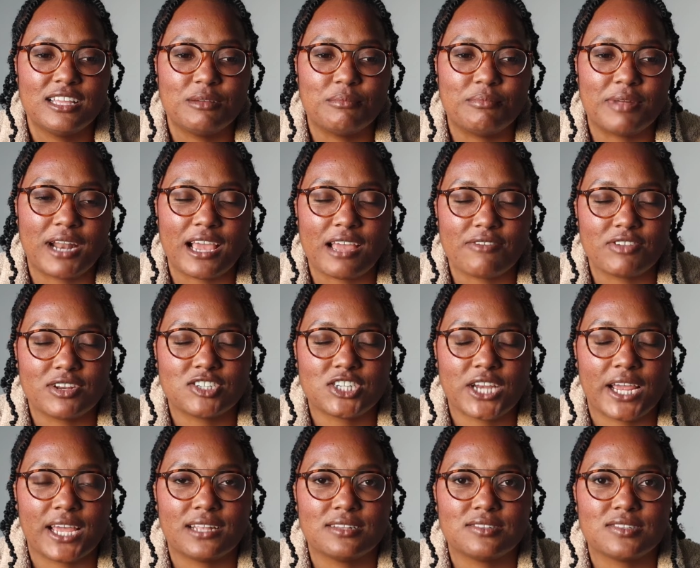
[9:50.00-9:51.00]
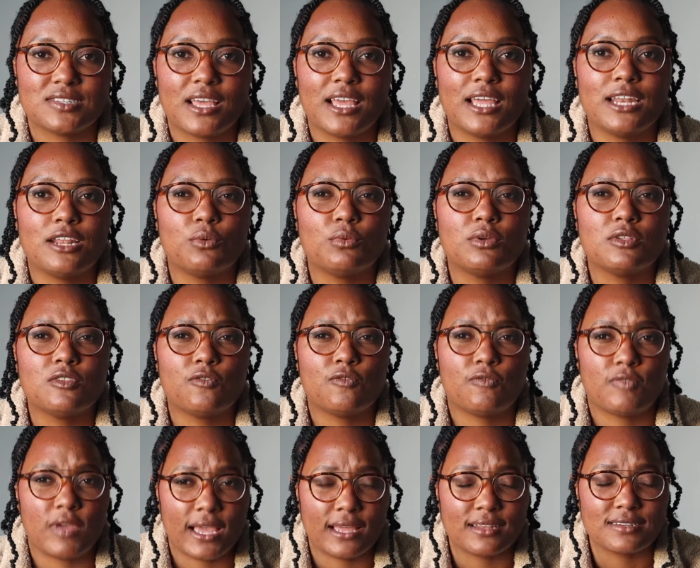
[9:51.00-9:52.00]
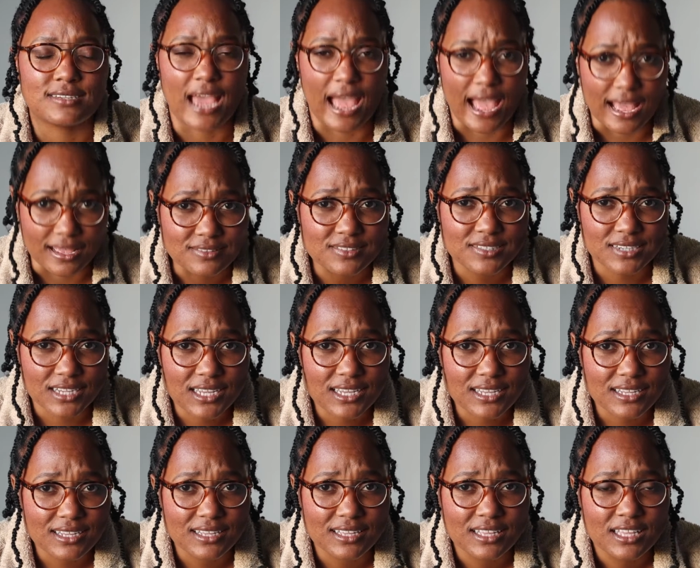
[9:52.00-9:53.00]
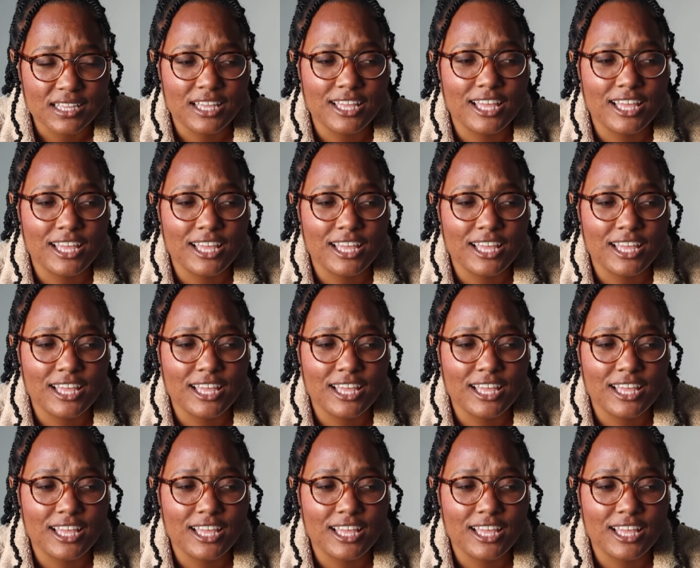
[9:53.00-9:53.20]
But I gave it a chance, and it was fantastic.